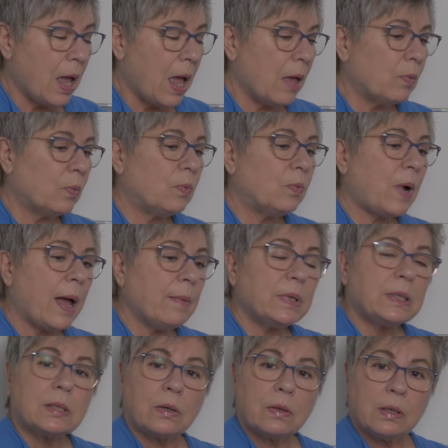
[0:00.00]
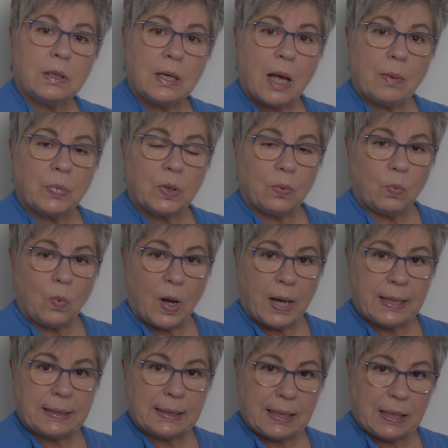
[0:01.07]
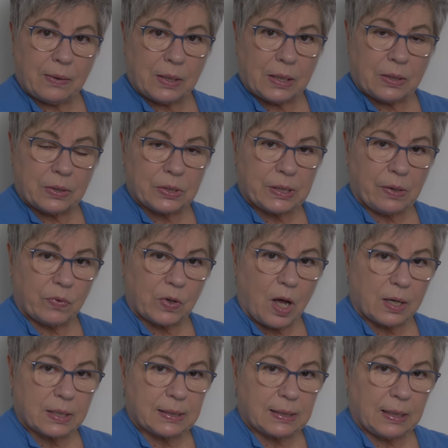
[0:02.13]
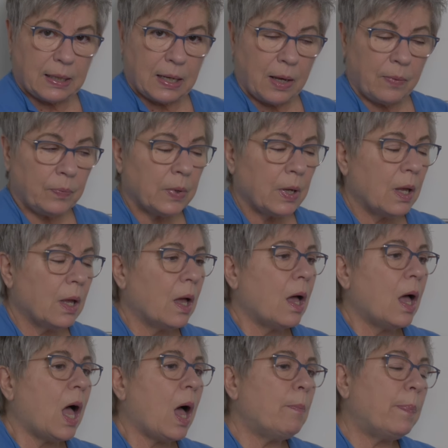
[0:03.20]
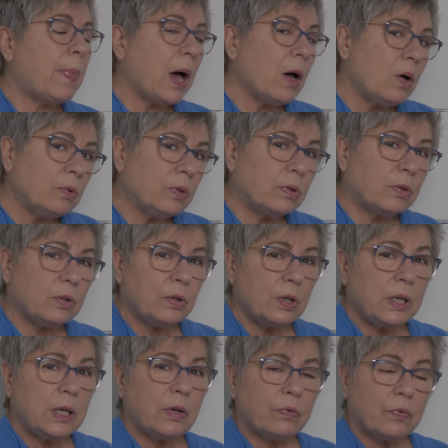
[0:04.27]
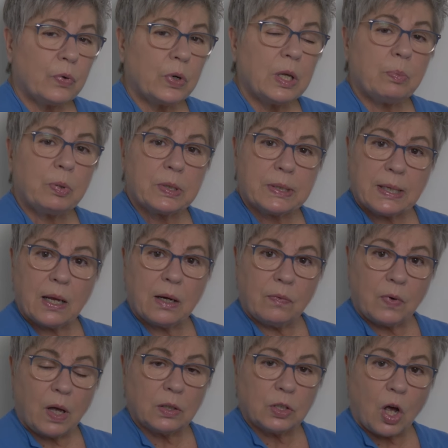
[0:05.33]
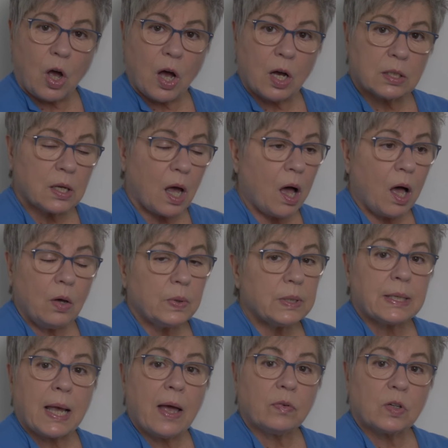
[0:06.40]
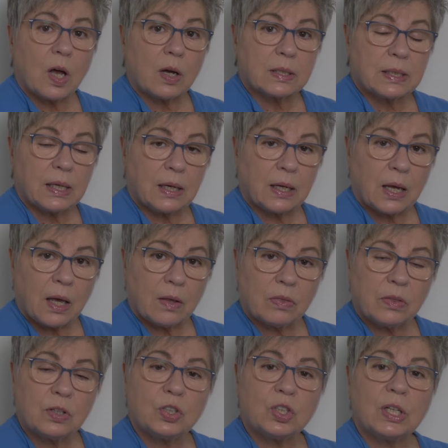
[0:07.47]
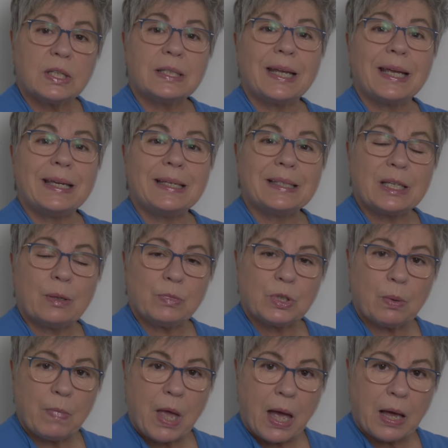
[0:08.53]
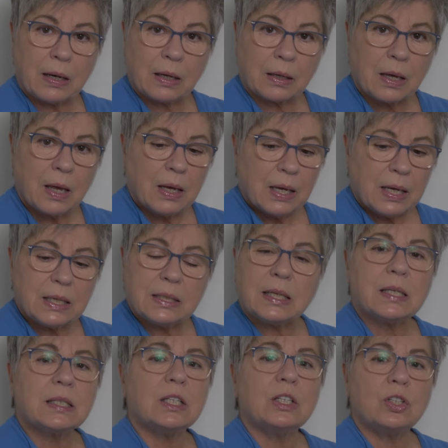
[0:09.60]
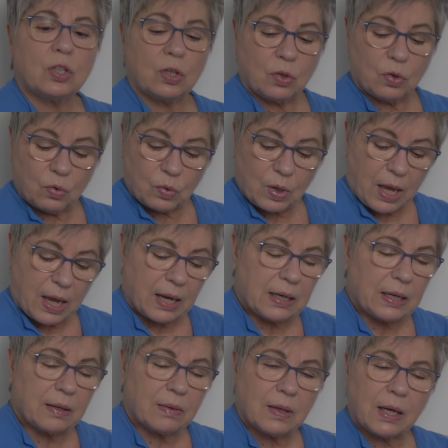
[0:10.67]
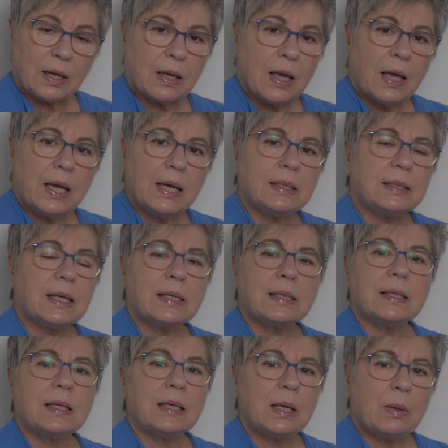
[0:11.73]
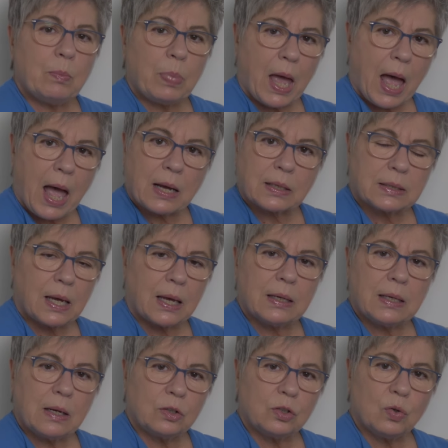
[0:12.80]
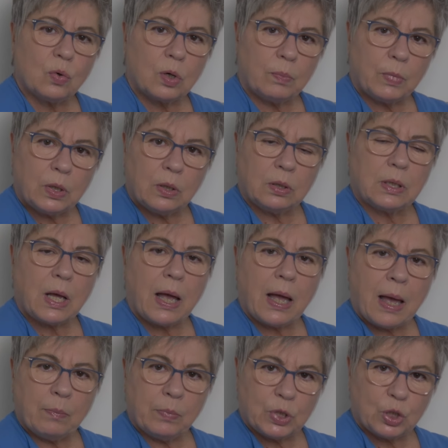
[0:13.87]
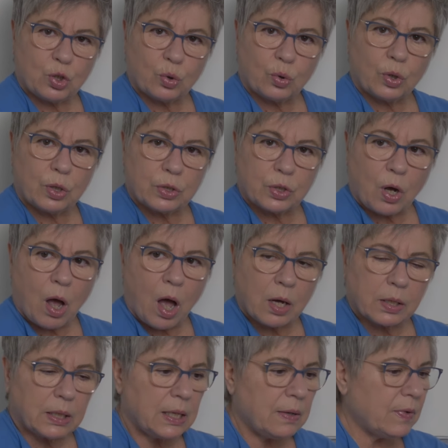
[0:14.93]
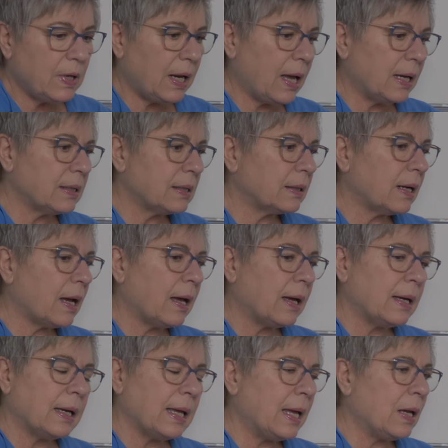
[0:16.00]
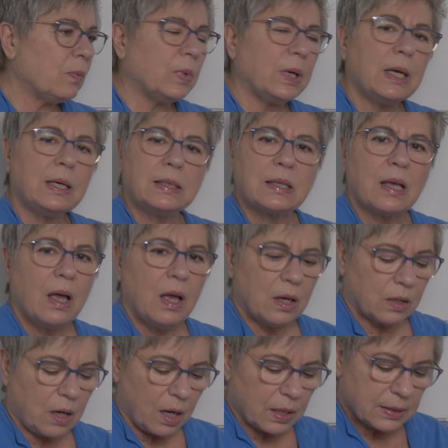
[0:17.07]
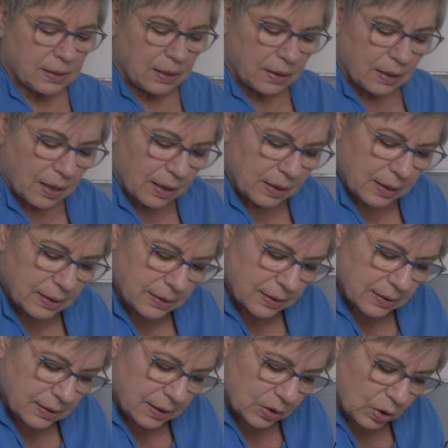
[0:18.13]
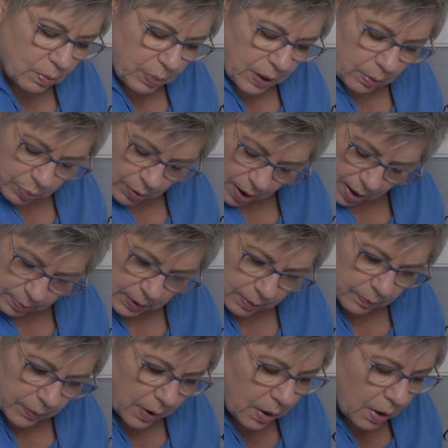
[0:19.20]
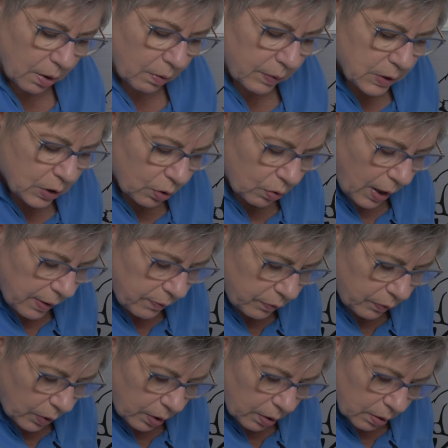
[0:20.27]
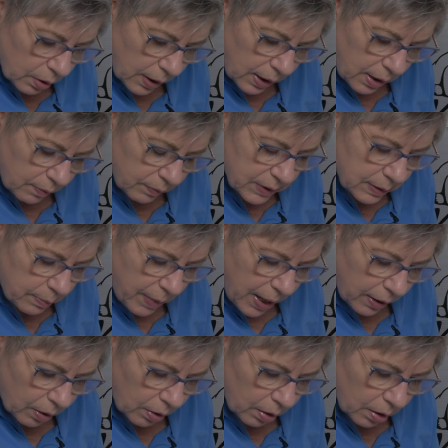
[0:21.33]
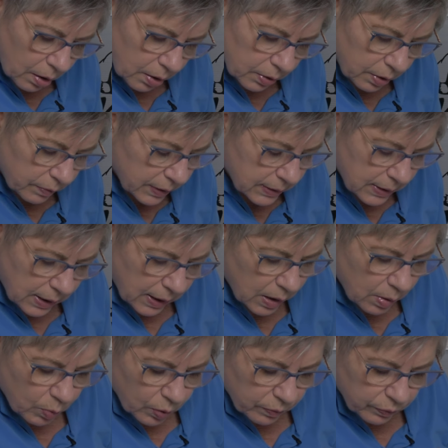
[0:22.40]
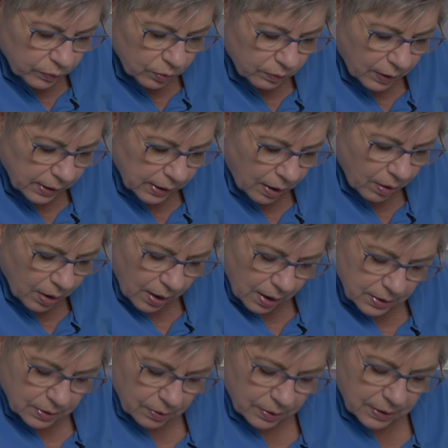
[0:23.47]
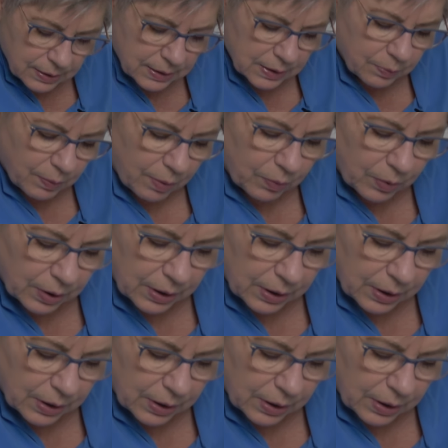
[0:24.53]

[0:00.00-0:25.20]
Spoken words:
Rabbits are the #1 carriers of coccidia. About 30 to 40% of all dogs always have coccidia. They're just asymptomatic. It doesn't do anything. It doesn't impact a normal mature dog. Even at 8 weeks, coccidia isn't such a big problem. What you crying for? Hey, what's the matter? There isn't any more food right now. So this is what we're